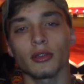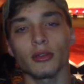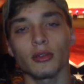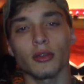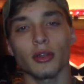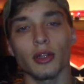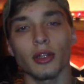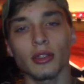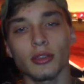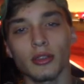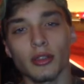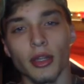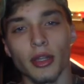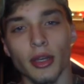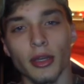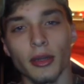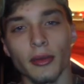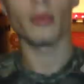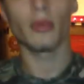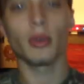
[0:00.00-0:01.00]
so there's
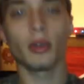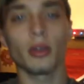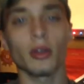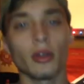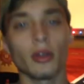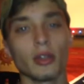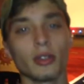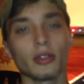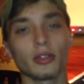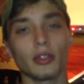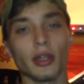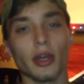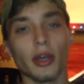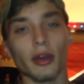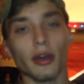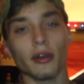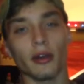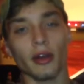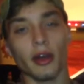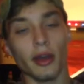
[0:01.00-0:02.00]
that.
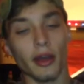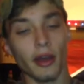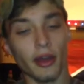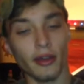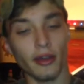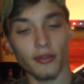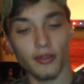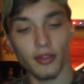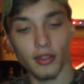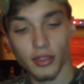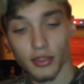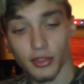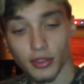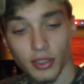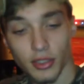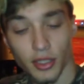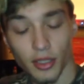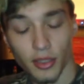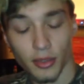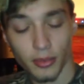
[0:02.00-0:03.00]
Now, I have these
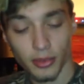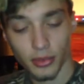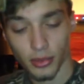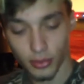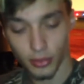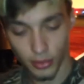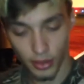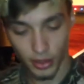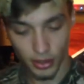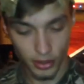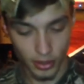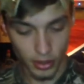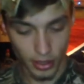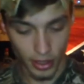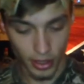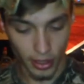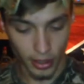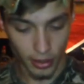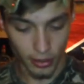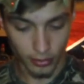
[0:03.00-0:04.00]
tips written
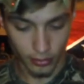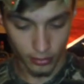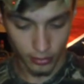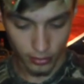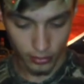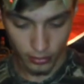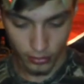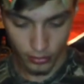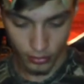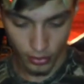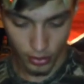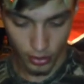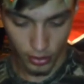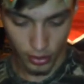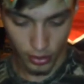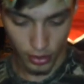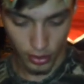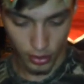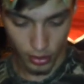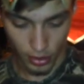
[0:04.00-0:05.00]
down
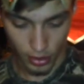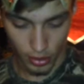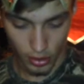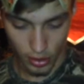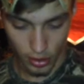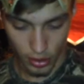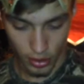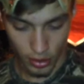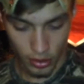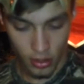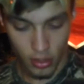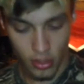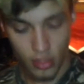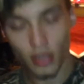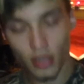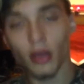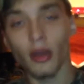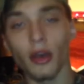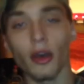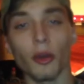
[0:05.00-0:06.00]
just to kind of
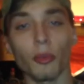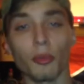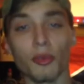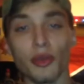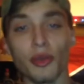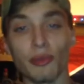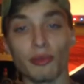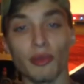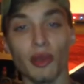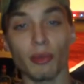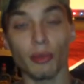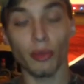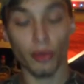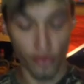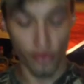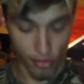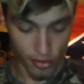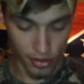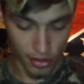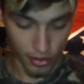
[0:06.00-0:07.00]
help me
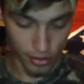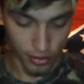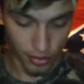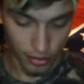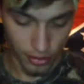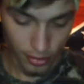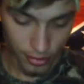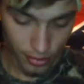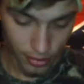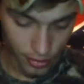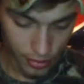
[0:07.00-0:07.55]
remember them easier.